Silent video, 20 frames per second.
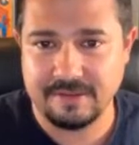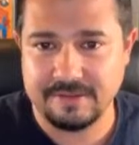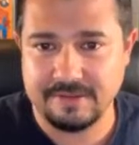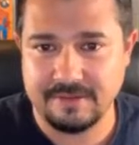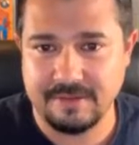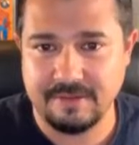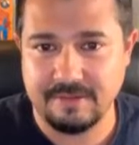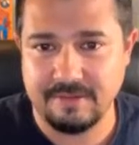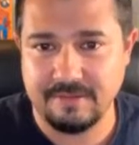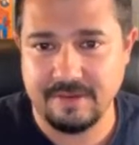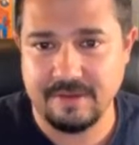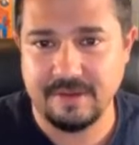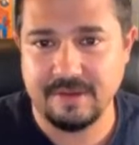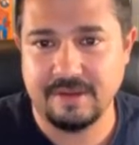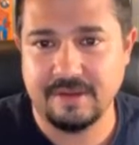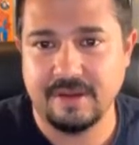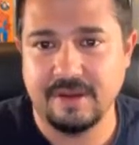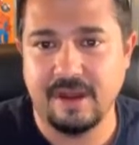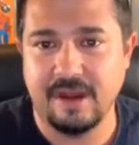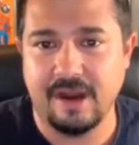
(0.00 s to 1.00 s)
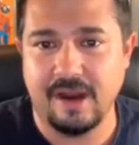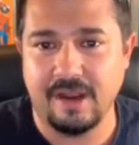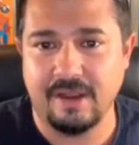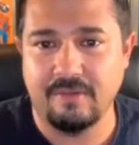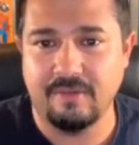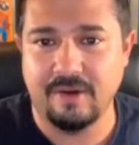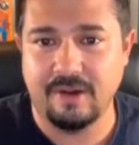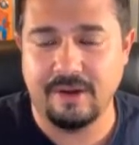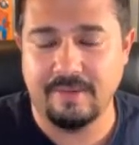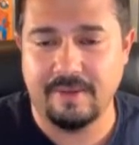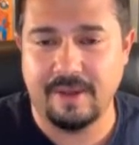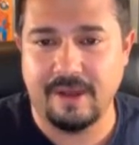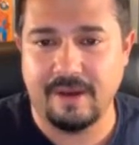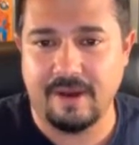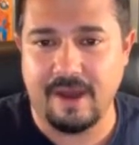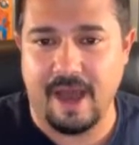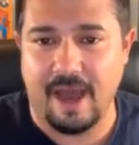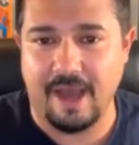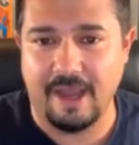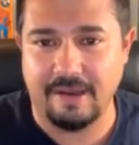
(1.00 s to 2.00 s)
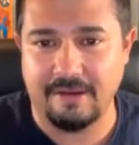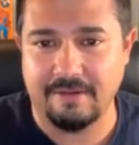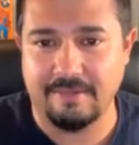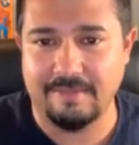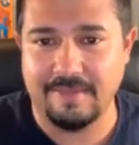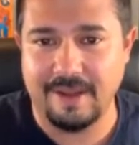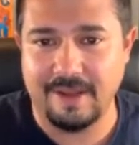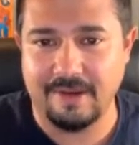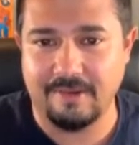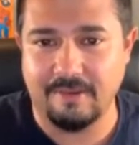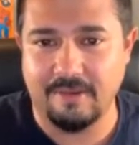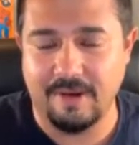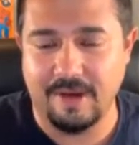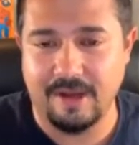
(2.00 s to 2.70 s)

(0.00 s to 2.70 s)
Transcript: X23. All right, what about Iron Man 1,